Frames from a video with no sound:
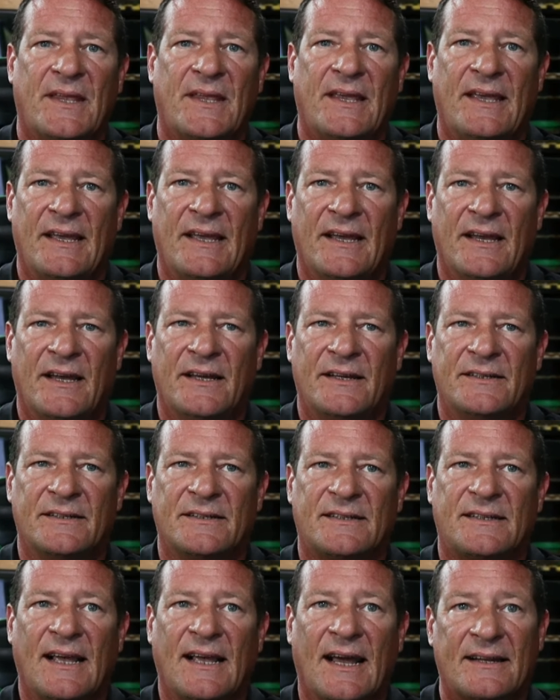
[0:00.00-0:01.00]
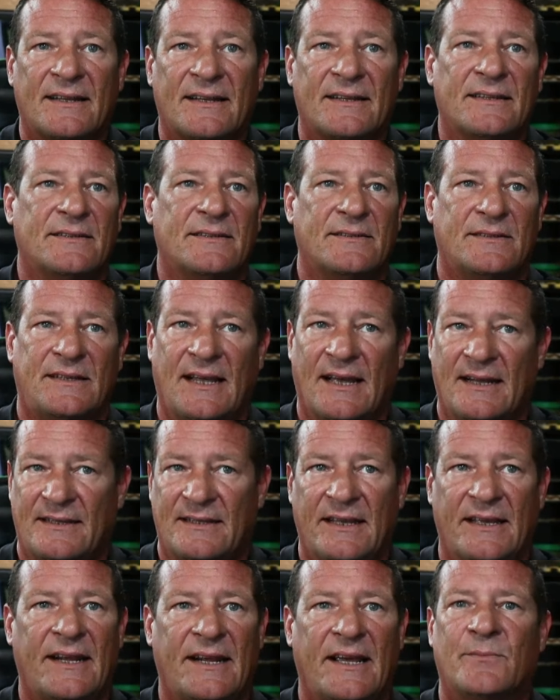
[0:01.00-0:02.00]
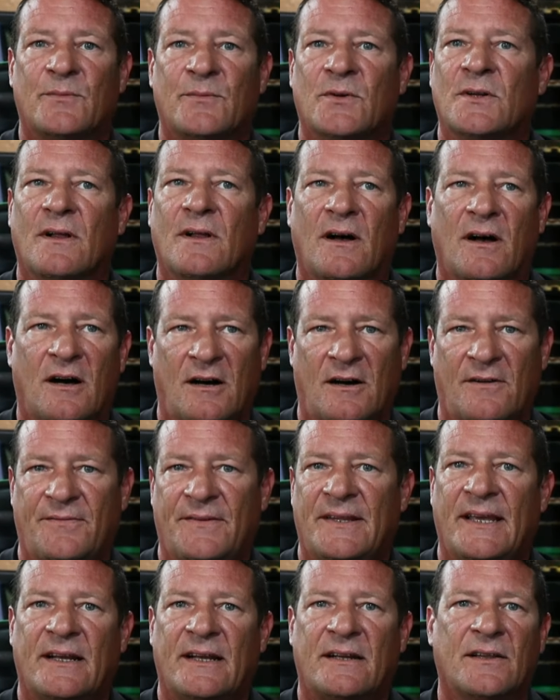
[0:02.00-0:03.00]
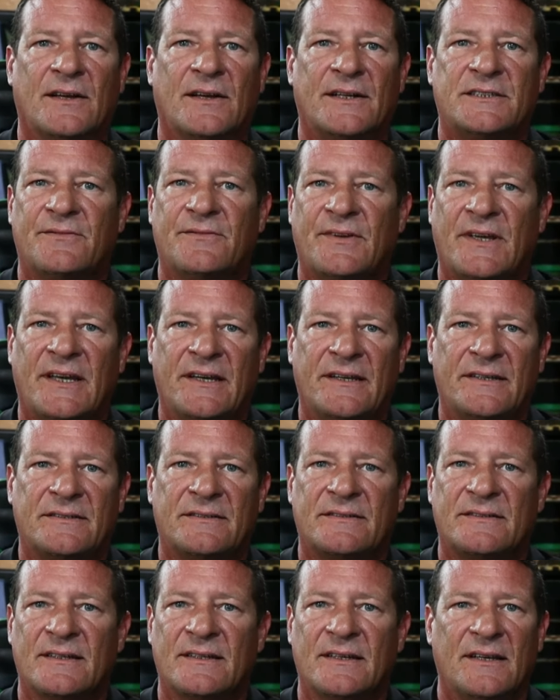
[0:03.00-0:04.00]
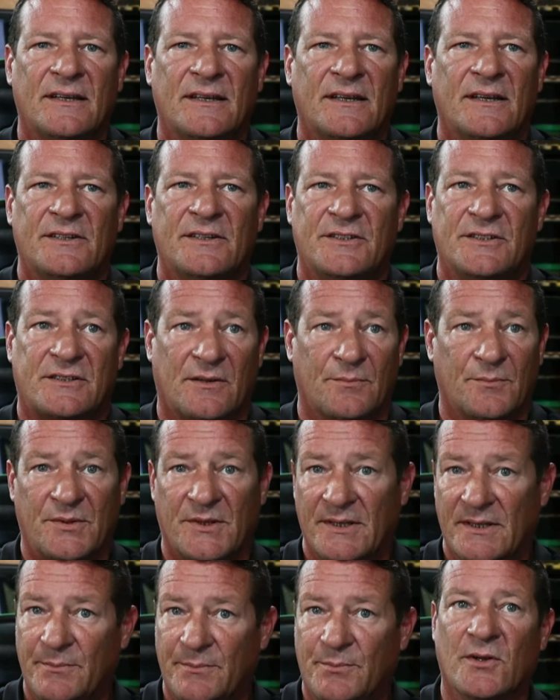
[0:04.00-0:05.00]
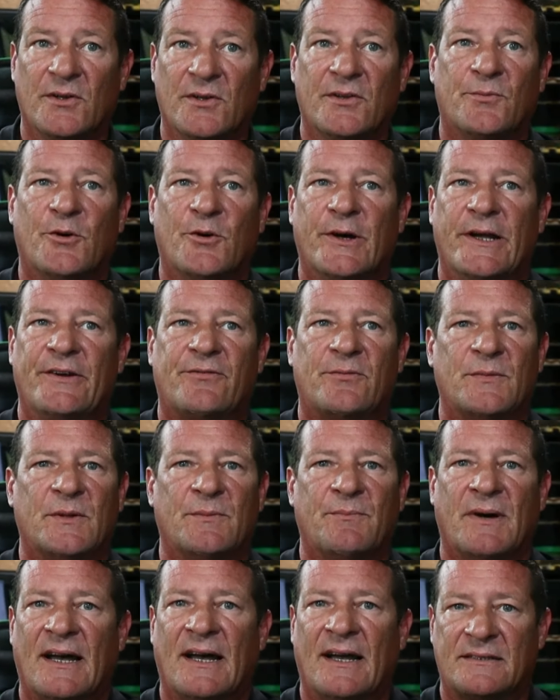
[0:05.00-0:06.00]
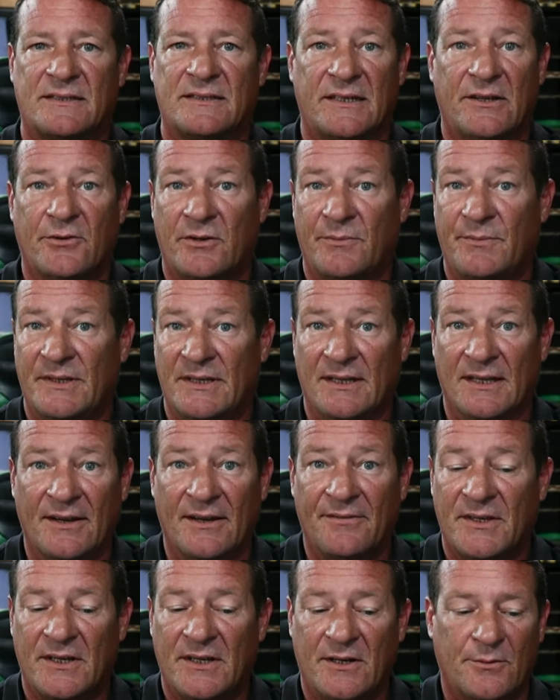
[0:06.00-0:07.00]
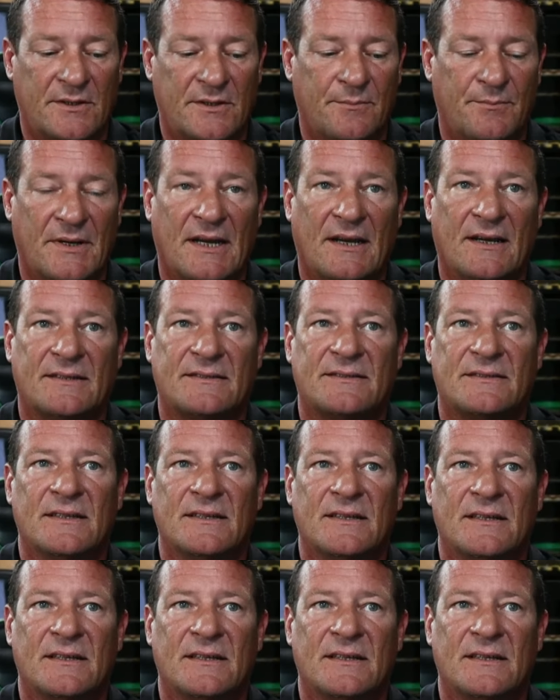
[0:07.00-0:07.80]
and gotten that animal off of that clutch of eggs, just completely pulled them away from the box, and it would have been left there with the box.